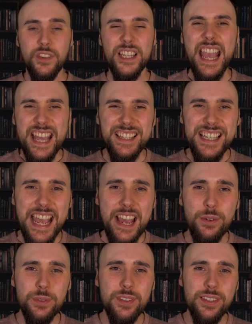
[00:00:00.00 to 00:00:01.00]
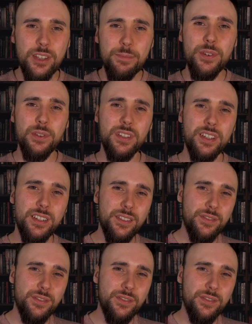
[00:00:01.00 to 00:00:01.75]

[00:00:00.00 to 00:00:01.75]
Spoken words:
The Candy House is a book